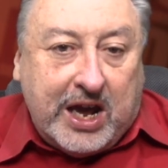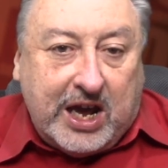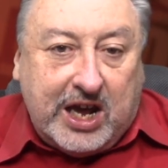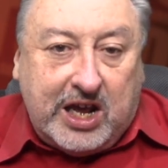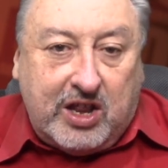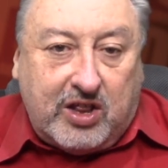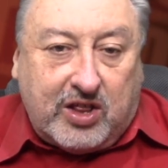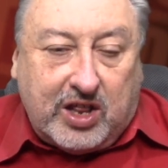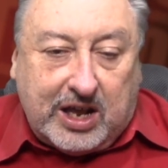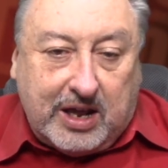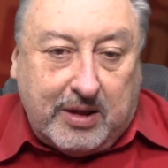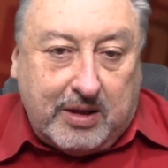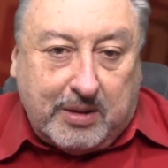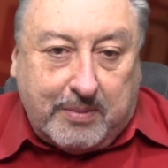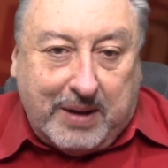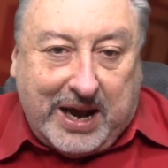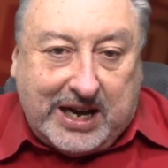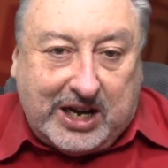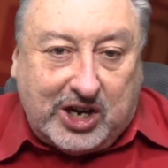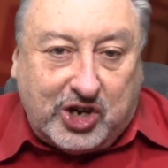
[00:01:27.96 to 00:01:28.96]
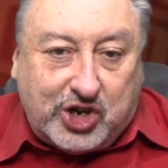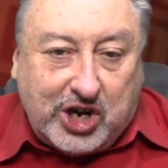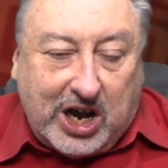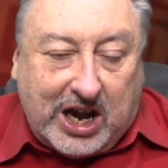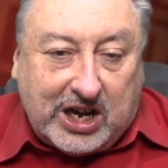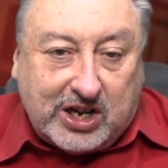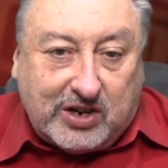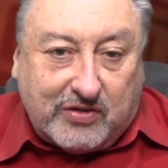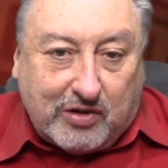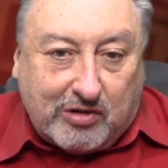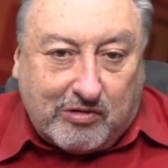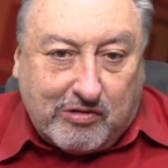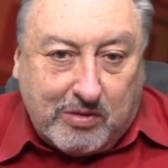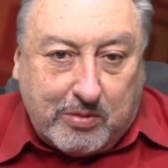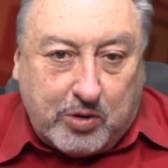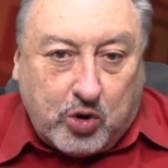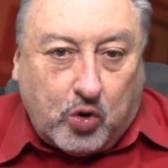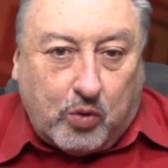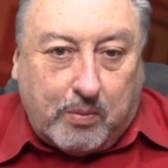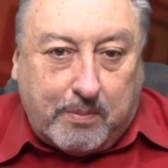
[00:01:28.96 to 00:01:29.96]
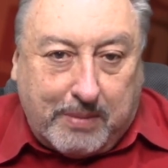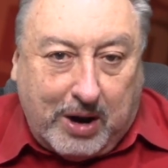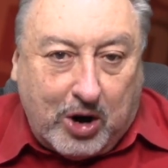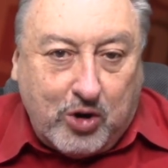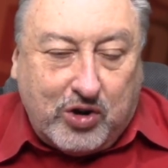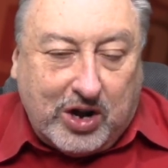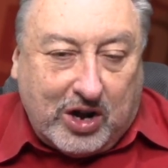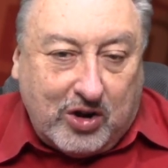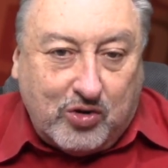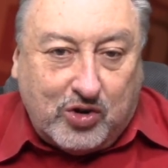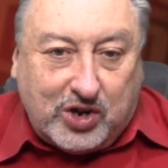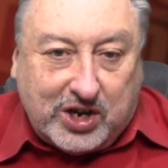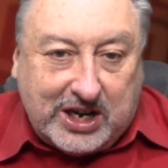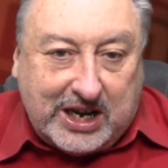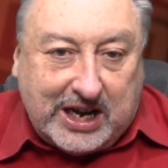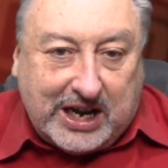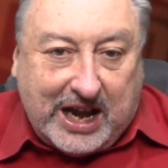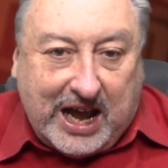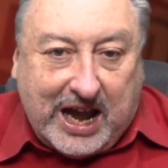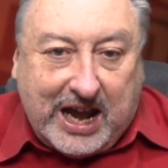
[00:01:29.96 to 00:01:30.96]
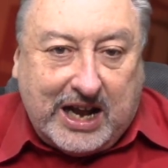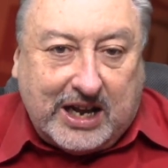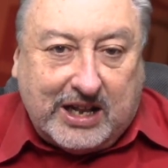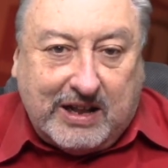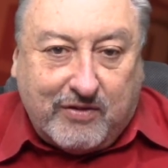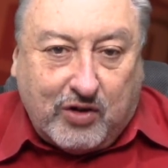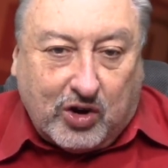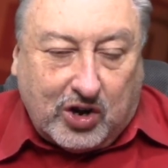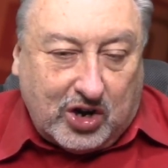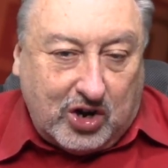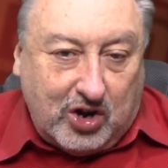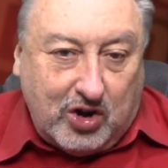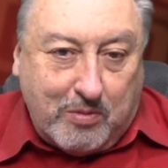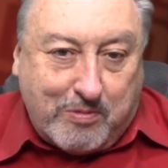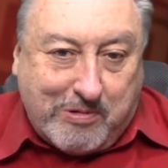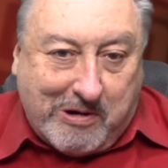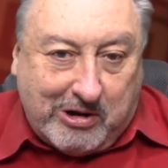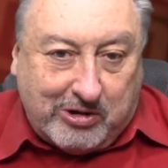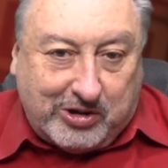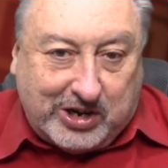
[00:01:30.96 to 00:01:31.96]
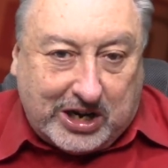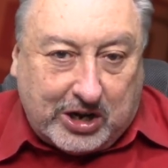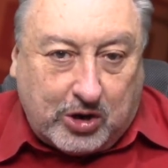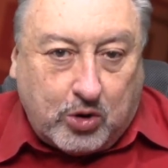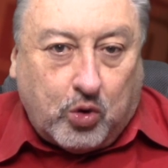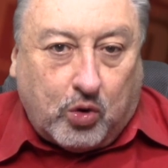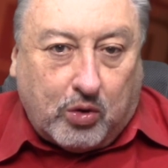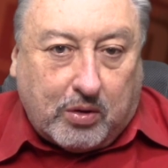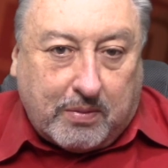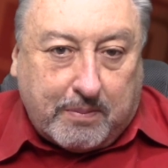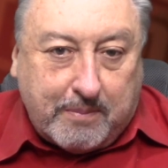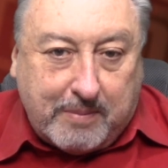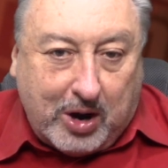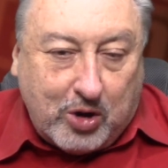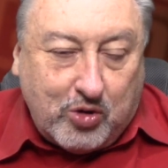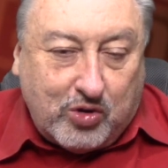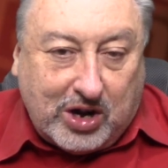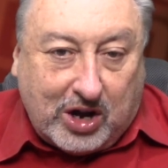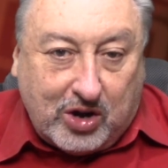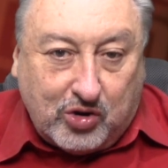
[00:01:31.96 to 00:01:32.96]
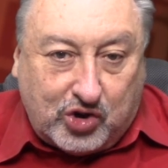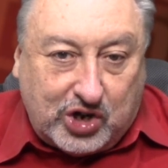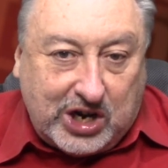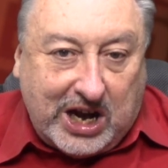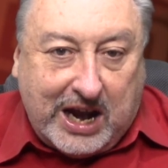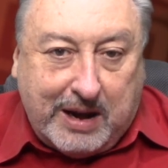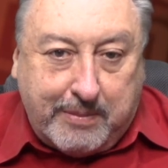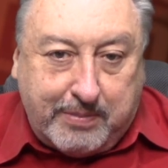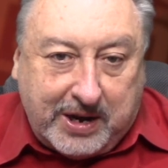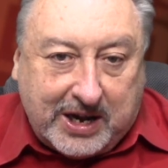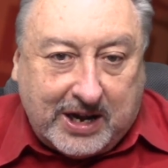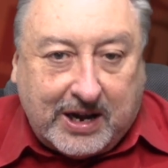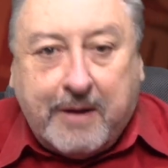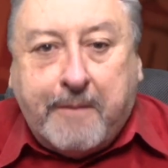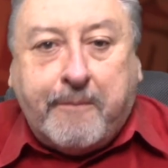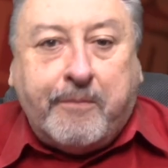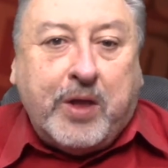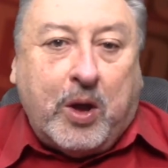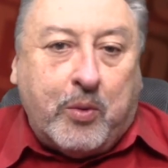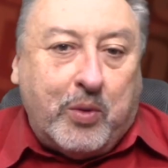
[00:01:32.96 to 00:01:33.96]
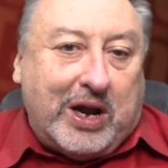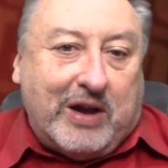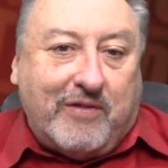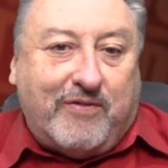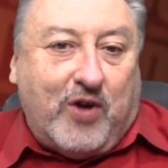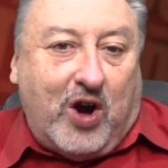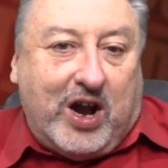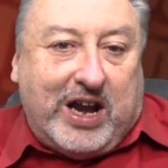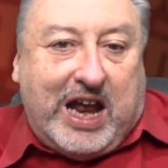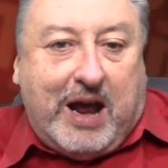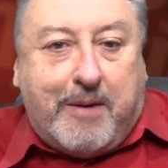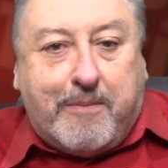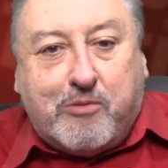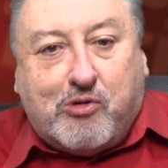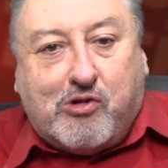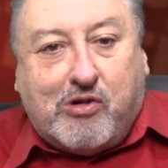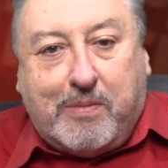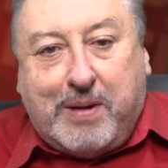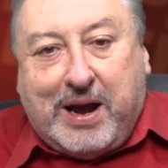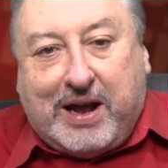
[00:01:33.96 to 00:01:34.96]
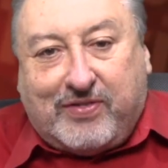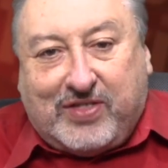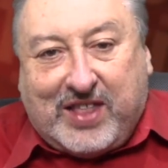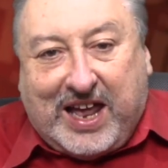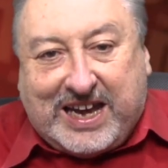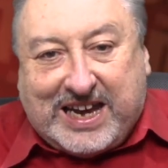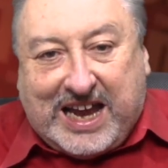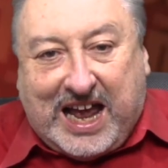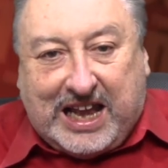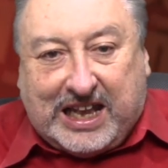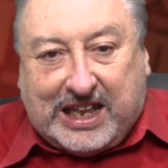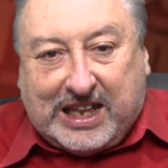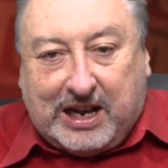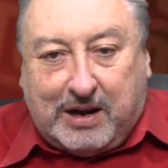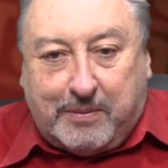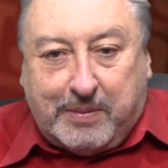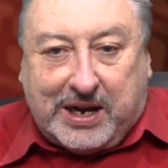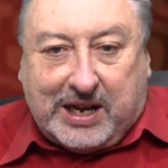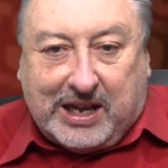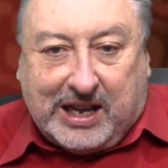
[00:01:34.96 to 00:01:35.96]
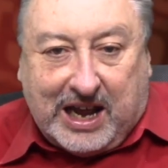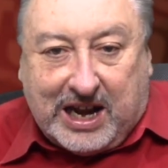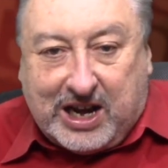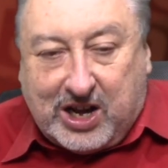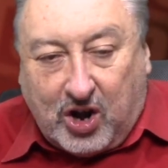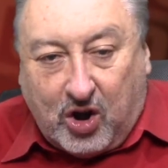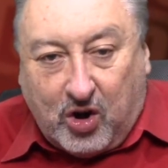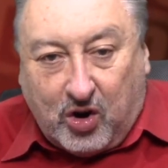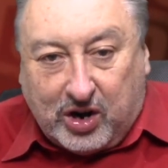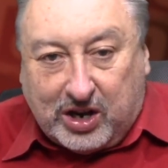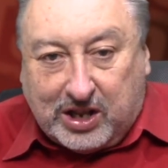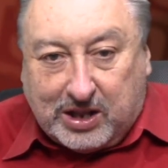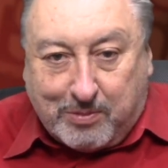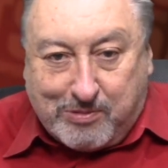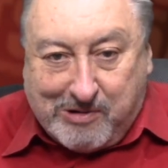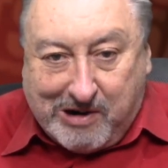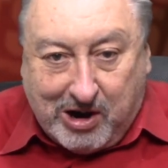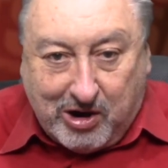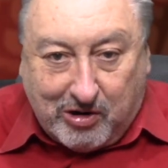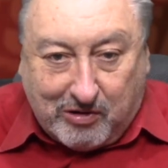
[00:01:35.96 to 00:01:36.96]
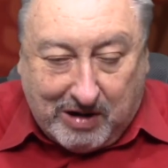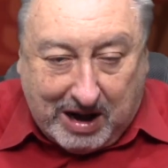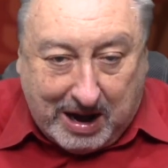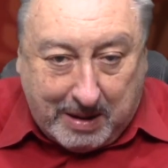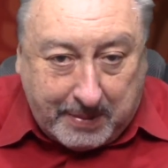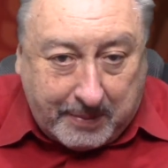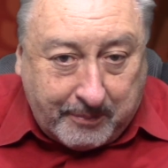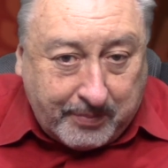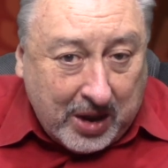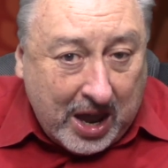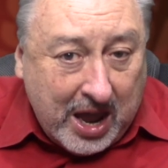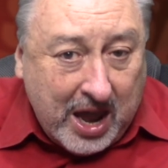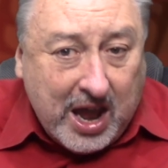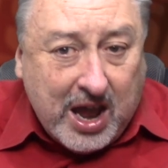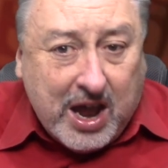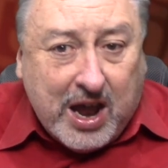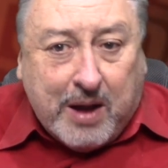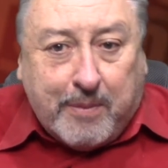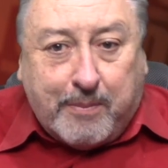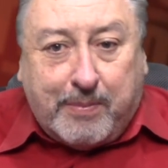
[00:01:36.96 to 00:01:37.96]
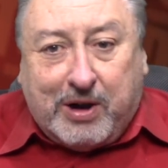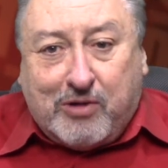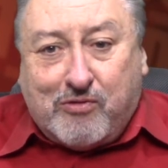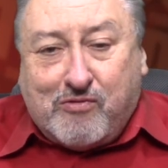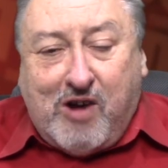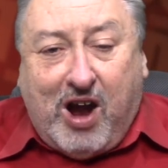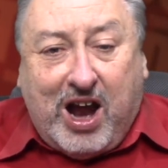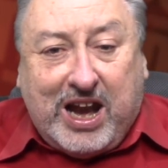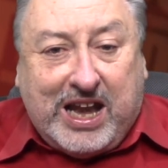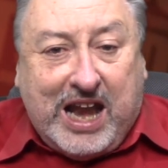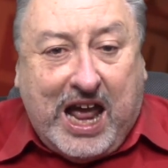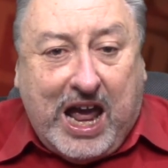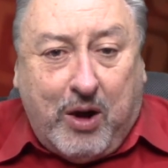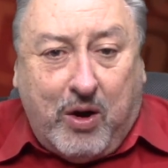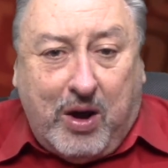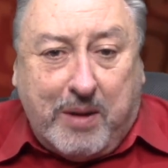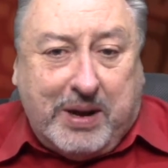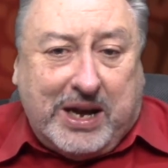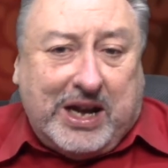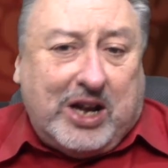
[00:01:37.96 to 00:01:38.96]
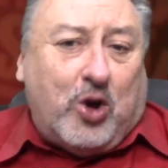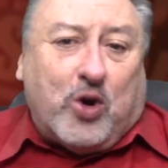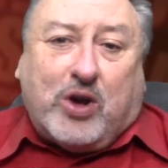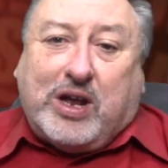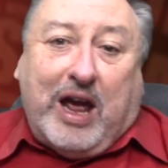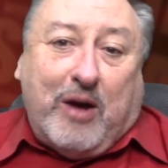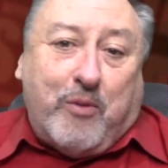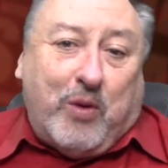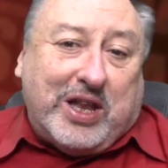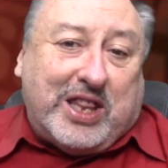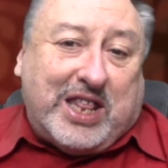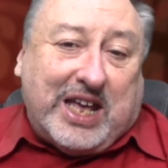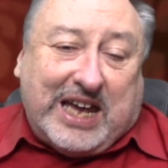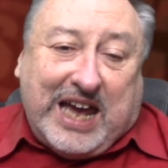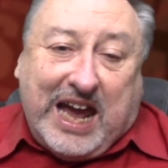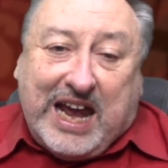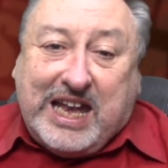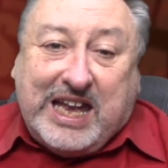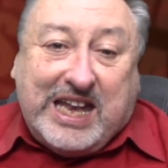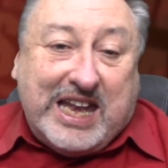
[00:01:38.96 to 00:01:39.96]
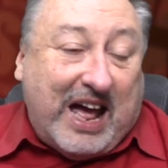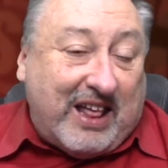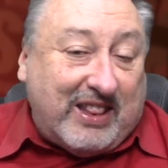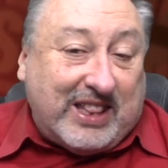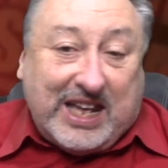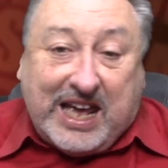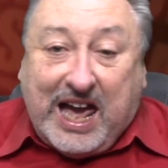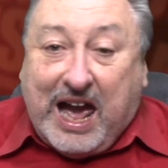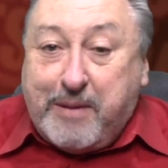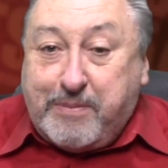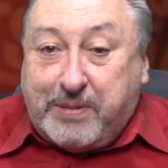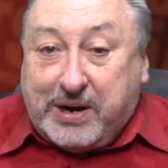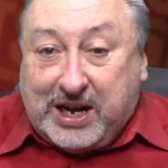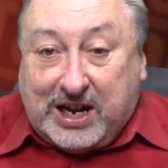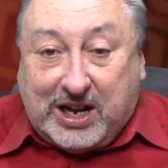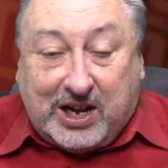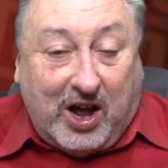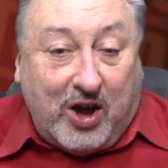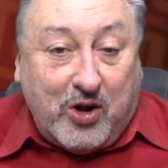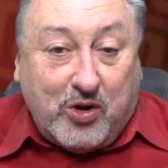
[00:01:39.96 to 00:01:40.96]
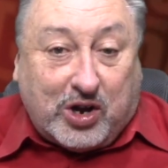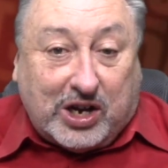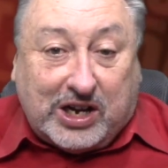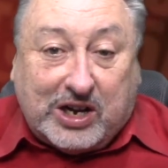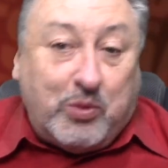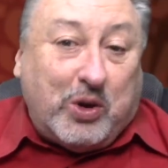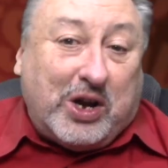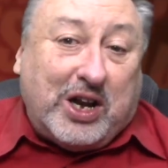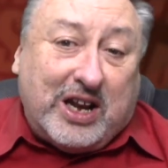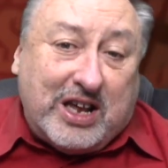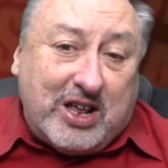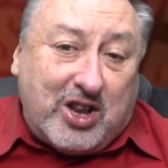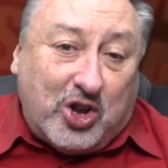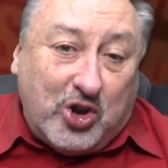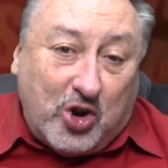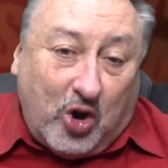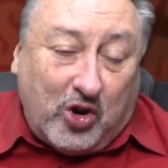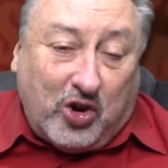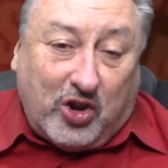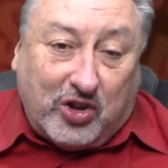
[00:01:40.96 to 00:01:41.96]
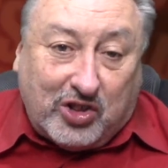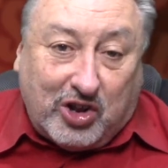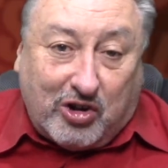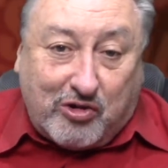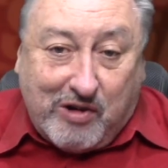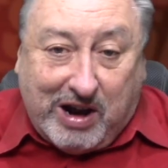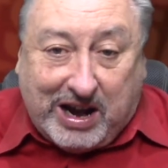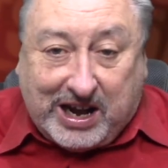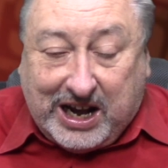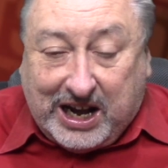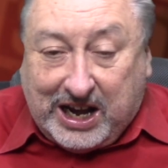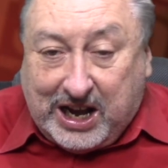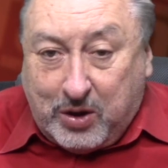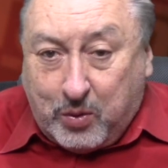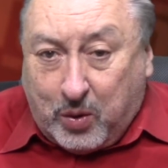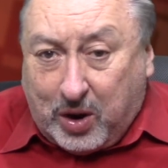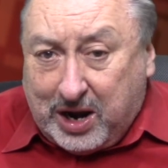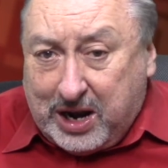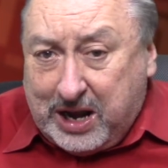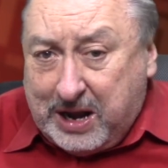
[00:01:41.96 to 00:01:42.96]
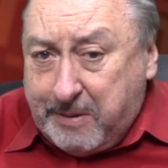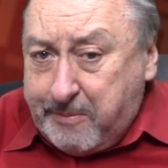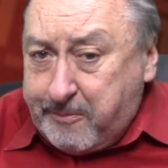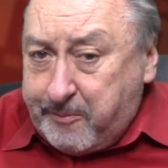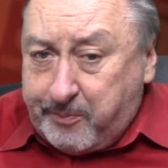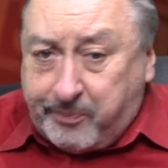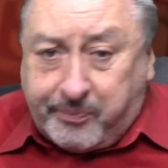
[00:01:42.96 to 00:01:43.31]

He's the man in charge of a group called MotoDNA, and they've got a new project called MotoCHAMPIon, and we're going to find out more about that a little bit later on in the program. But right now, I mean, look, once again, nothing happening locally, well, at least not on the track anyway.